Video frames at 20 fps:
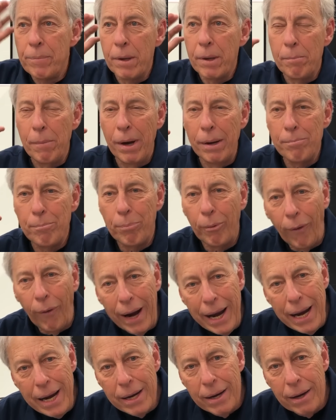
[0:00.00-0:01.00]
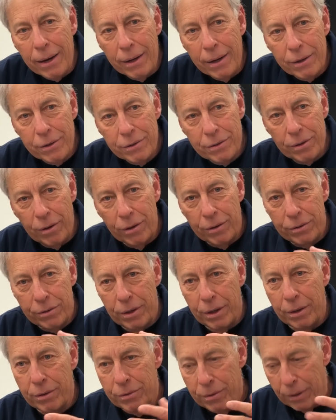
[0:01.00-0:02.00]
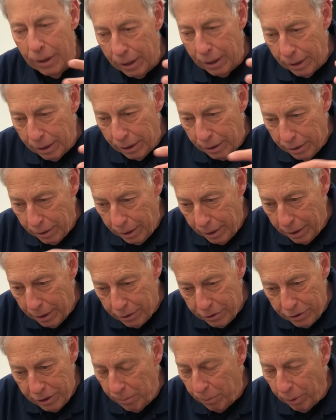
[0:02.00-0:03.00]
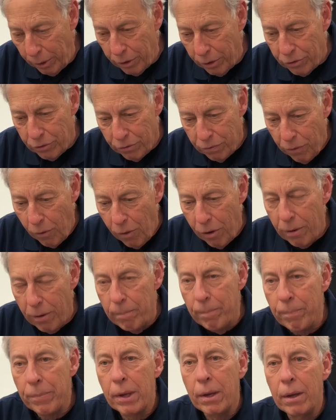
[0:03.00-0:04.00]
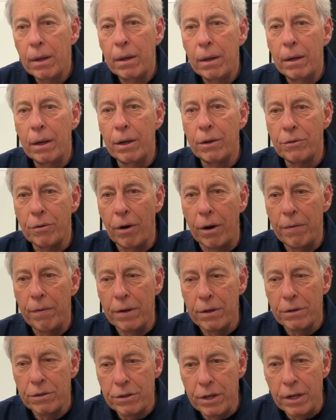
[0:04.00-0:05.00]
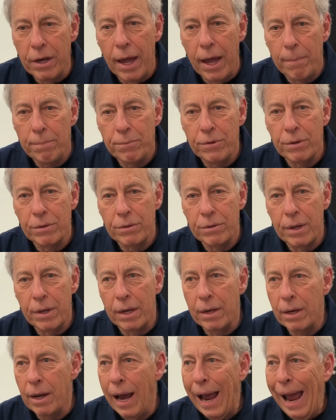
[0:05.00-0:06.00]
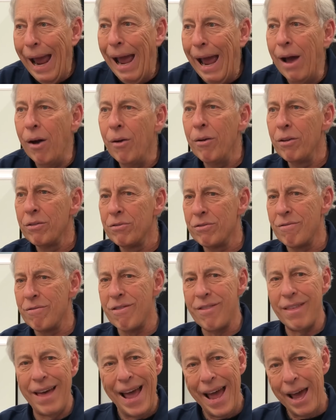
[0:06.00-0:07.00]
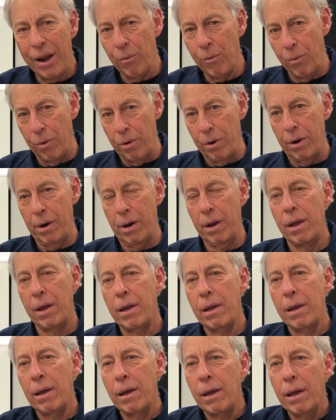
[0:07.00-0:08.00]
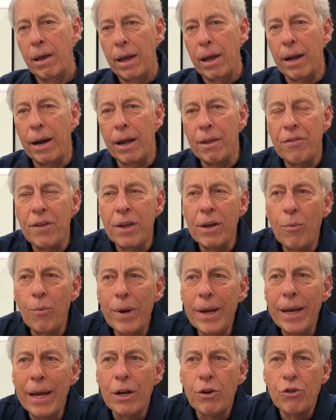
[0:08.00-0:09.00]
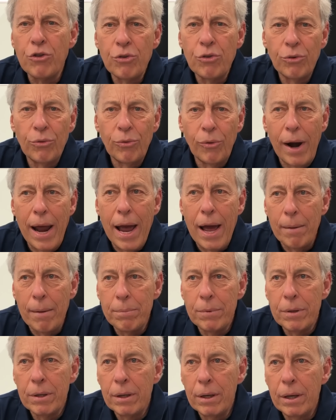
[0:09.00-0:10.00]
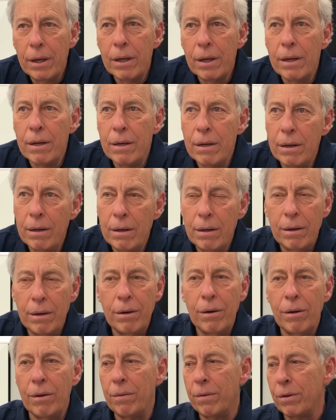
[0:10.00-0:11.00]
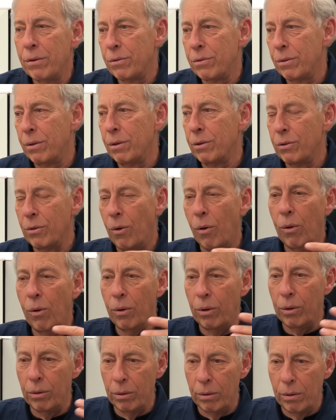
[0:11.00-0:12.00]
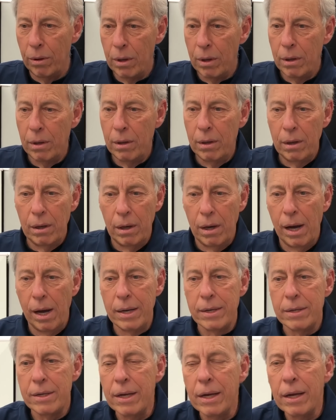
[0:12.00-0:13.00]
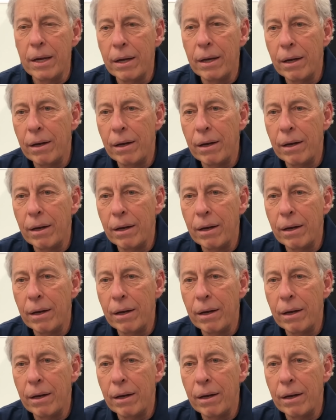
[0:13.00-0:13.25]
my brain is, is, is in, in its simplest form is are these synapses and how does that work and I think we get trapped in you know this this whole idea